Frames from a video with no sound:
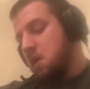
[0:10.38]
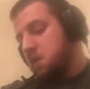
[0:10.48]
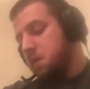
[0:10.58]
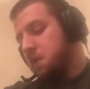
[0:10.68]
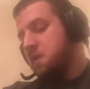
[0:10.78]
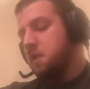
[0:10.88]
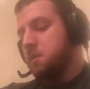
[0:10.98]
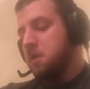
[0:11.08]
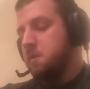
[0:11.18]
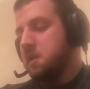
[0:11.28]
so for those who
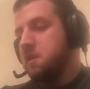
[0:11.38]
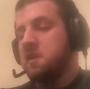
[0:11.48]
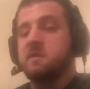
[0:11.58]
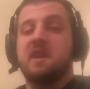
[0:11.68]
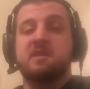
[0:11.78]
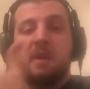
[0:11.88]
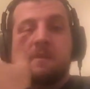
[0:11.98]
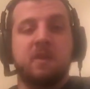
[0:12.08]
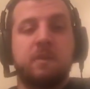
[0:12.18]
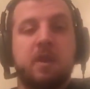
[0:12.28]
don't know me, that's actually my
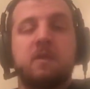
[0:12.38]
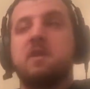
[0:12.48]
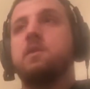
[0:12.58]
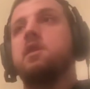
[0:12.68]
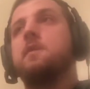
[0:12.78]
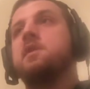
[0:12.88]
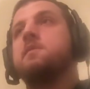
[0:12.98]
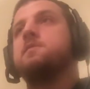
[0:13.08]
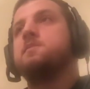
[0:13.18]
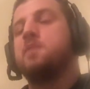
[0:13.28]
first video, so you wouldn't know me.
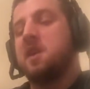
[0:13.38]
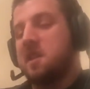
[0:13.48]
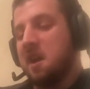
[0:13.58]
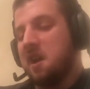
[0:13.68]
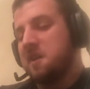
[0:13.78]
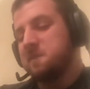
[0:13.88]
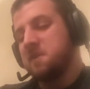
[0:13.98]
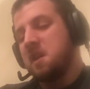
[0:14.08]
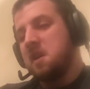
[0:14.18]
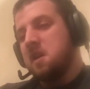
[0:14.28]
But
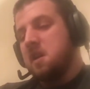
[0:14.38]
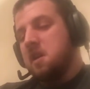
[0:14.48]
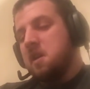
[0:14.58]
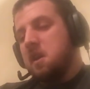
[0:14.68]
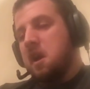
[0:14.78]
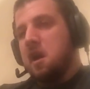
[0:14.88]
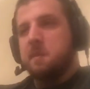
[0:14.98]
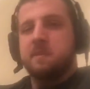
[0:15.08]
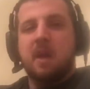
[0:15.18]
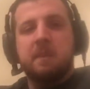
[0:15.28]

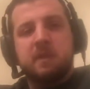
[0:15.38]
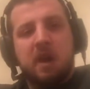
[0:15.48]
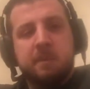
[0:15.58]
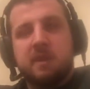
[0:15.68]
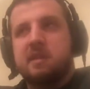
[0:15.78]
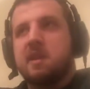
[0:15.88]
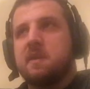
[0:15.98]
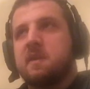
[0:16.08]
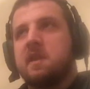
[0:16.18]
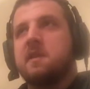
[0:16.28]
I'm gonna talk about
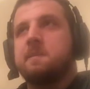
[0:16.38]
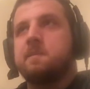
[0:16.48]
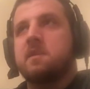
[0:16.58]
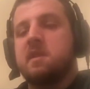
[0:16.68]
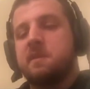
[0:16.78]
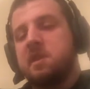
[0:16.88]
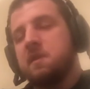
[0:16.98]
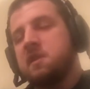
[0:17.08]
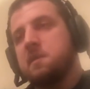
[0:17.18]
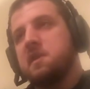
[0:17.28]
DLC, different
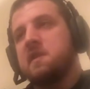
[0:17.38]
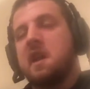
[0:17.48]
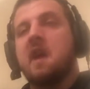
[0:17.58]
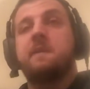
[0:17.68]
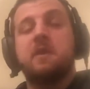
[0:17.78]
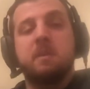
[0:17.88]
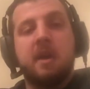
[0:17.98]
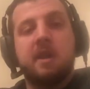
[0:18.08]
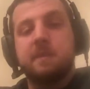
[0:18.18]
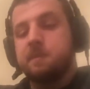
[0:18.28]
DLC release, and how I feel
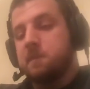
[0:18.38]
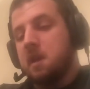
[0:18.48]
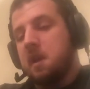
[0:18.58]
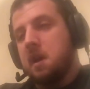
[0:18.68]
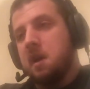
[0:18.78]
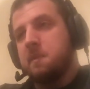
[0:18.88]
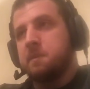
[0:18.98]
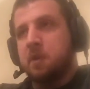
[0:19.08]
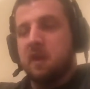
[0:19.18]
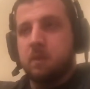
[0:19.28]
about it.
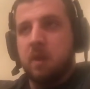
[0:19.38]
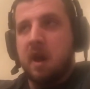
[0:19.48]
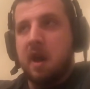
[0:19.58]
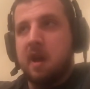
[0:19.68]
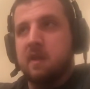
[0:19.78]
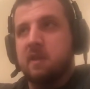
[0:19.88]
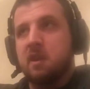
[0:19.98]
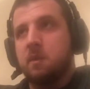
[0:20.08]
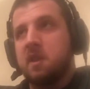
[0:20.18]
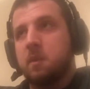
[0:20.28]
Price wise,
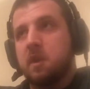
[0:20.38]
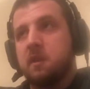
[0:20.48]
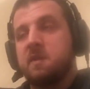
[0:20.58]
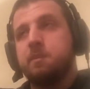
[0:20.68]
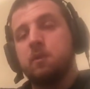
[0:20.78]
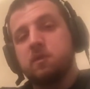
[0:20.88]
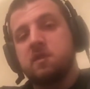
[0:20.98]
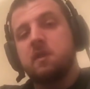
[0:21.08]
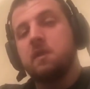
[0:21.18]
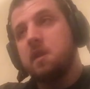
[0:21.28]
whether it's
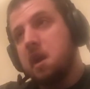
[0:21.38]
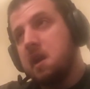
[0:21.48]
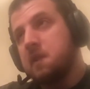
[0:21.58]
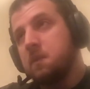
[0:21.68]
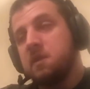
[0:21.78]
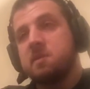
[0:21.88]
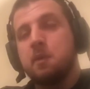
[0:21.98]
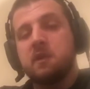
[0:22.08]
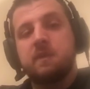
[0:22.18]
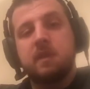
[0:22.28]
bullshit or not, which
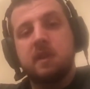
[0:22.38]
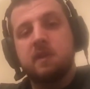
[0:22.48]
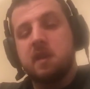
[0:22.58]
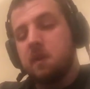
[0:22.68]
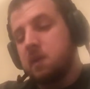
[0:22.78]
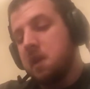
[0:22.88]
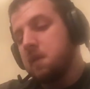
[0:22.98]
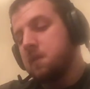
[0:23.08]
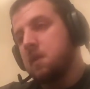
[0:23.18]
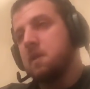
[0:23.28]
most of it is
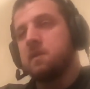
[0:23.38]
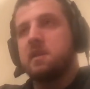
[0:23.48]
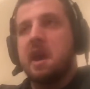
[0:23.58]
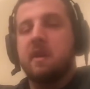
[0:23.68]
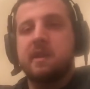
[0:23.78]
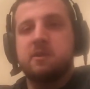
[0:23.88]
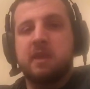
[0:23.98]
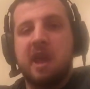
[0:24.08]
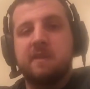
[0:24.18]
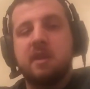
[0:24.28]
nowadays. Nowadays
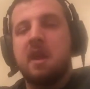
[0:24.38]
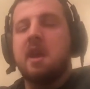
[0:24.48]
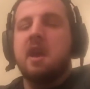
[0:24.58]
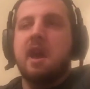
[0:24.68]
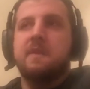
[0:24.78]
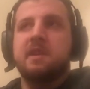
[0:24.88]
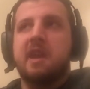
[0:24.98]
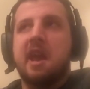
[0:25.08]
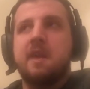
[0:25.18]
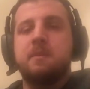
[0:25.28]
you can't even, every
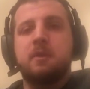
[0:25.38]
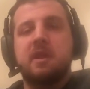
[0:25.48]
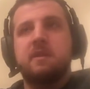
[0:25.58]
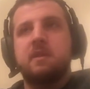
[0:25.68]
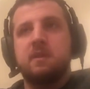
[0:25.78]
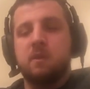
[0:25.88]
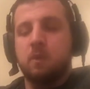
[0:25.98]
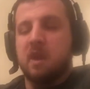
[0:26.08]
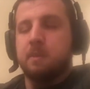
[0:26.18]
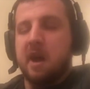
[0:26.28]
game
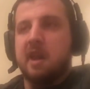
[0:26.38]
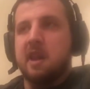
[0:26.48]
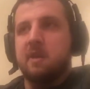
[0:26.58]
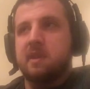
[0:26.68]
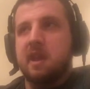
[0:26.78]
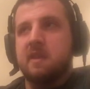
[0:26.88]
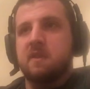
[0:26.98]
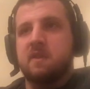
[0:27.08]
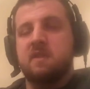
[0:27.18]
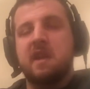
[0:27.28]
you want to buy nowadays,
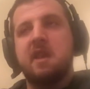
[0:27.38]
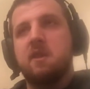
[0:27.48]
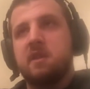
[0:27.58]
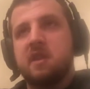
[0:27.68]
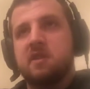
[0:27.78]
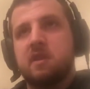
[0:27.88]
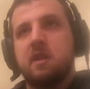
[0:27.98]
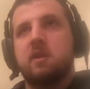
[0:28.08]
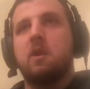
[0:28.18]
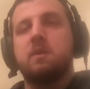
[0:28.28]
there's a standard
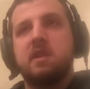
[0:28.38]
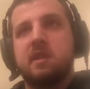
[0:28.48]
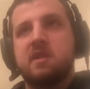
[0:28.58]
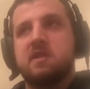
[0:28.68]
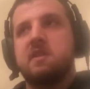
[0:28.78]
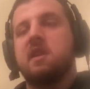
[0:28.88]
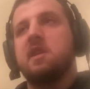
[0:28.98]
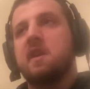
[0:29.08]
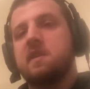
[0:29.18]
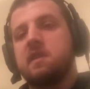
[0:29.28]
edition, a gold edition,
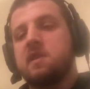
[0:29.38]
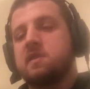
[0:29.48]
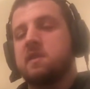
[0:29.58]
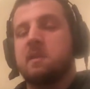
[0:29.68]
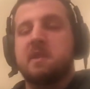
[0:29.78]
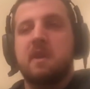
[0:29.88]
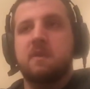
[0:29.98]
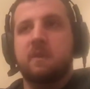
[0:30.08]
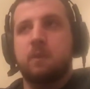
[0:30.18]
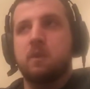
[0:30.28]
deluxe edition.
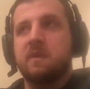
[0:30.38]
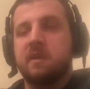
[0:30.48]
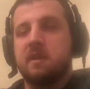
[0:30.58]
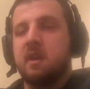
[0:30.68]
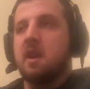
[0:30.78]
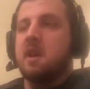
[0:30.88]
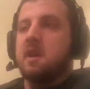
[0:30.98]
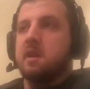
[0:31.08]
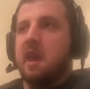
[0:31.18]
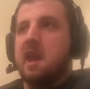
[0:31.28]
Sometimes it's 4 different
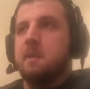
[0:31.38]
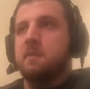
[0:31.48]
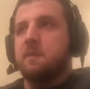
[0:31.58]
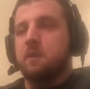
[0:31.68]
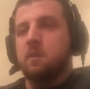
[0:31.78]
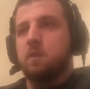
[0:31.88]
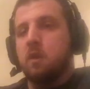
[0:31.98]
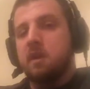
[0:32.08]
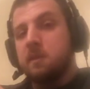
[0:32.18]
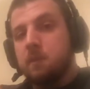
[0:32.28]
games for
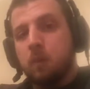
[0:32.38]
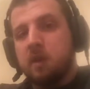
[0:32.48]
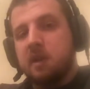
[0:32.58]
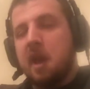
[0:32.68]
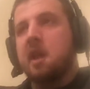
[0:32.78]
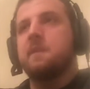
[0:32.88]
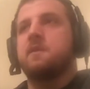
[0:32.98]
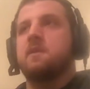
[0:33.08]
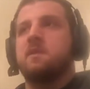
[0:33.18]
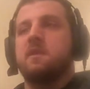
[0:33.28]
one game.
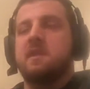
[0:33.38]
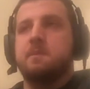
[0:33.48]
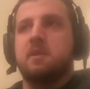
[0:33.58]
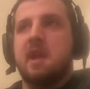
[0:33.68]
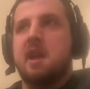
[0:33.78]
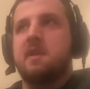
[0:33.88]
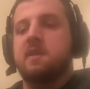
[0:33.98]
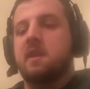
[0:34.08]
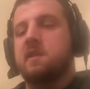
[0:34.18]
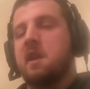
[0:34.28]
So example of that
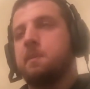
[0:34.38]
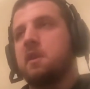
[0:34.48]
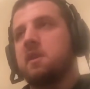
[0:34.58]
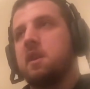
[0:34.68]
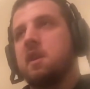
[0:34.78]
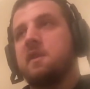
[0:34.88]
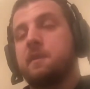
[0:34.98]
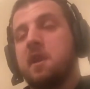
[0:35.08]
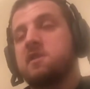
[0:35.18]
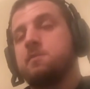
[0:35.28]
is like South Park, The
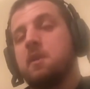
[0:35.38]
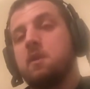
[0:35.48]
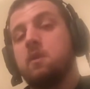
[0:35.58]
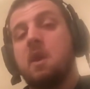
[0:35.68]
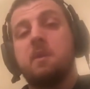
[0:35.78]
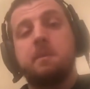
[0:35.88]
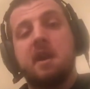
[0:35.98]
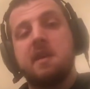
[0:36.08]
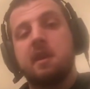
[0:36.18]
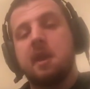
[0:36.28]
Fractured But Whole. I want to
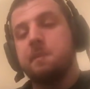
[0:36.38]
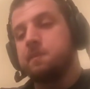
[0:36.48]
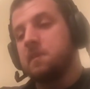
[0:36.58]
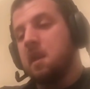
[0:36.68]
buy that game,